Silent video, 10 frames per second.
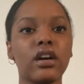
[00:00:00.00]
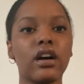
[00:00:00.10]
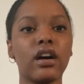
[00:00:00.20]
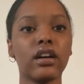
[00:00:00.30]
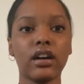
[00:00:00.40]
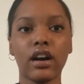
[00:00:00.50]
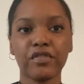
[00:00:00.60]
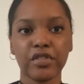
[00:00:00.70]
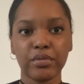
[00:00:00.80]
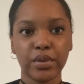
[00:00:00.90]

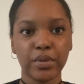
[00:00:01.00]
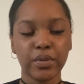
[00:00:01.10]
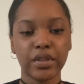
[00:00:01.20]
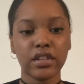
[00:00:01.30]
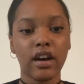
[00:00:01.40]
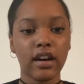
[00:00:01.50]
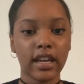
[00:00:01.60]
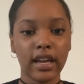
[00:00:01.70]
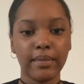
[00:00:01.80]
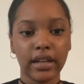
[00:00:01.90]
uncomfortable with
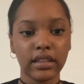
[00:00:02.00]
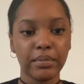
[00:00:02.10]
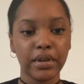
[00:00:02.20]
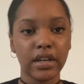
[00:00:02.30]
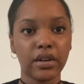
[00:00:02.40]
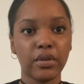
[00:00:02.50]
talking about the book,